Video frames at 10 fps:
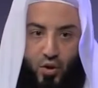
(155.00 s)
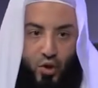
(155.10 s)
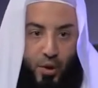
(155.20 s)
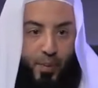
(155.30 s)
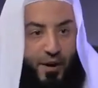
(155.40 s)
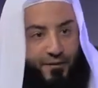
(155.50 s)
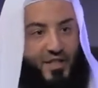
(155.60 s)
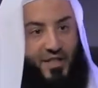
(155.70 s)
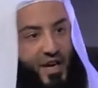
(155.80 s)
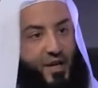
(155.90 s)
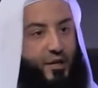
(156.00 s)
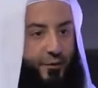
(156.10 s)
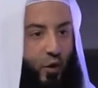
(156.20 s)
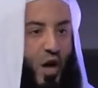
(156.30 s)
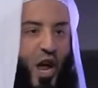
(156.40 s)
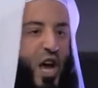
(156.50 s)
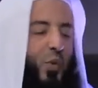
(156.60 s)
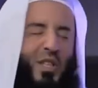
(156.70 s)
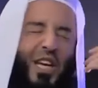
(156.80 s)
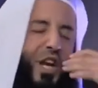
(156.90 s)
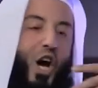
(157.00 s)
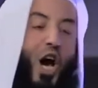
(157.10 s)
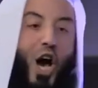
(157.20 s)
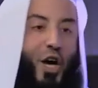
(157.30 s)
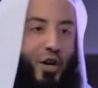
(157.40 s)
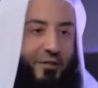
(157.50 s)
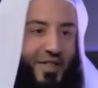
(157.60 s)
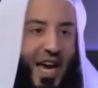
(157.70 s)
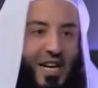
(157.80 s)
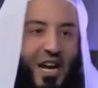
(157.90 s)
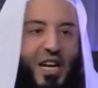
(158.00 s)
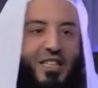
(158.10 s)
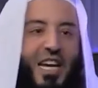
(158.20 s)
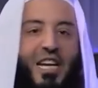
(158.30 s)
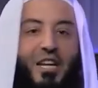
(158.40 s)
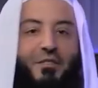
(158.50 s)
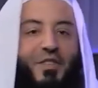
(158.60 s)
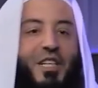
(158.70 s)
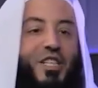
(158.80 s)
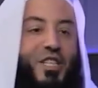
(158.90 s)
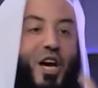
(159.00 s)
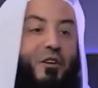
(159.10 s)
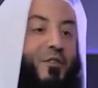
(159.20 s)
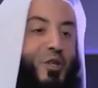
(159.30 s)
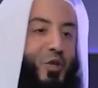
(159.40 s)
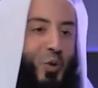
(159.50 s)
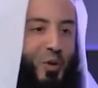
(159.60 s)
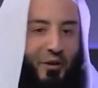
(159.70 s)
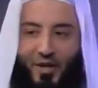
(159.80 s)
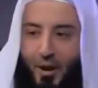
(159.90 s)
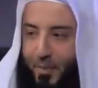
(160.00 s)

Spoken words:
The Prophet said it, for it was unheard of then. They lived in servitude of their